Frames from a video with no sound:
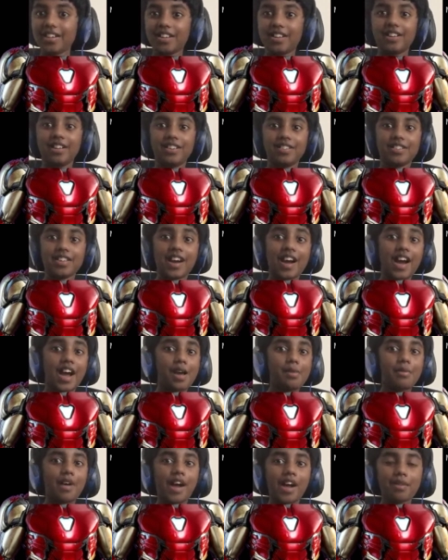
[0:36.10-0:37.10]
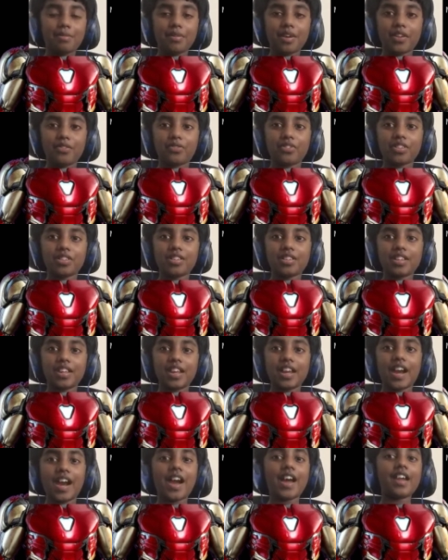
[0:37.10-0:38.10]
because I'm Iron Man for the
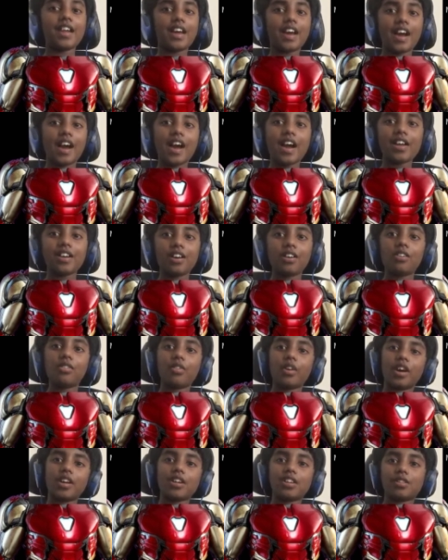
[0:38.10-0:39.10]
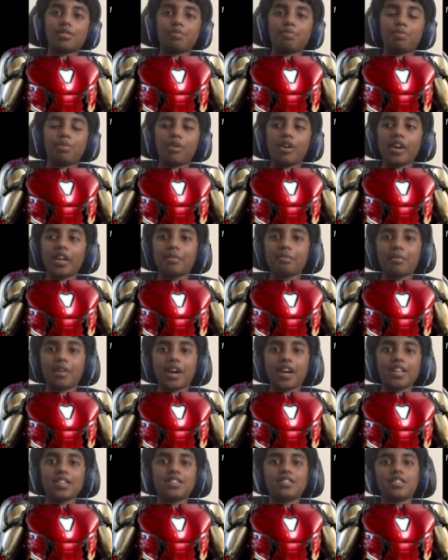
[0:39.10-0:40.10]
day and I don't want to spoil
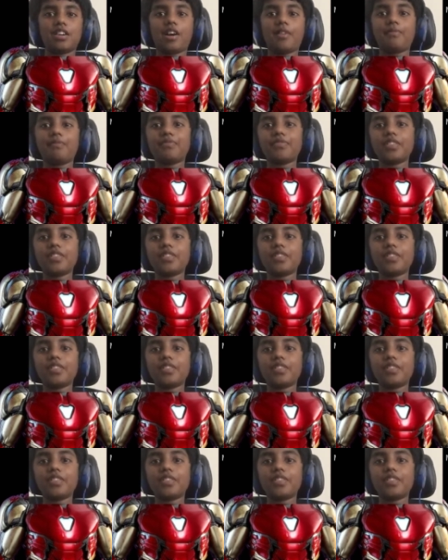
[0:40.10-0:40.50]
my job.